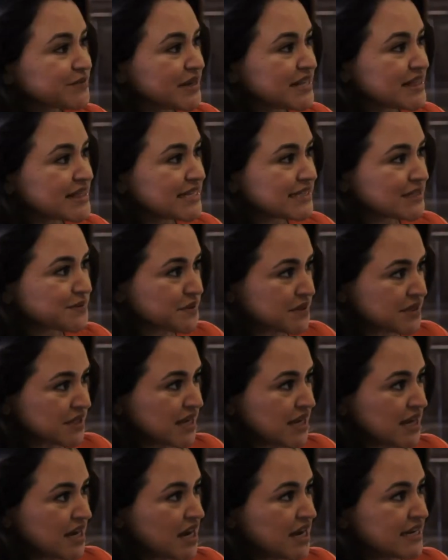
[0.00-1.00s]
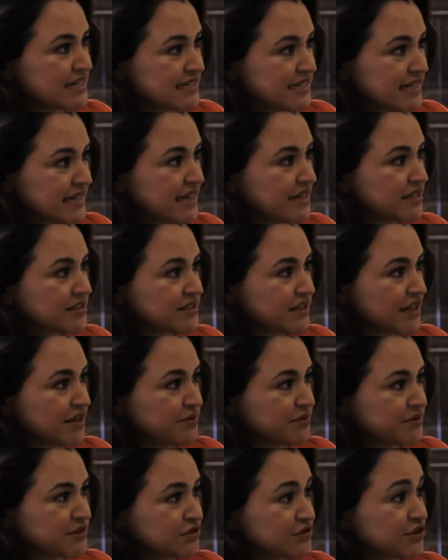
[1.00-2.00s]
away this was the idea
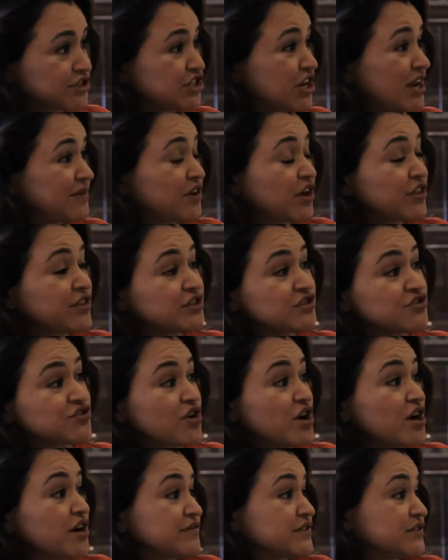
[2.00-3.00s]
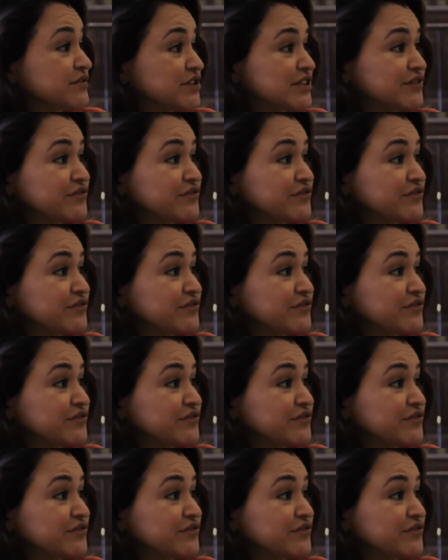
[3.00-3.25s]
that you wanted, or did you have other drafts for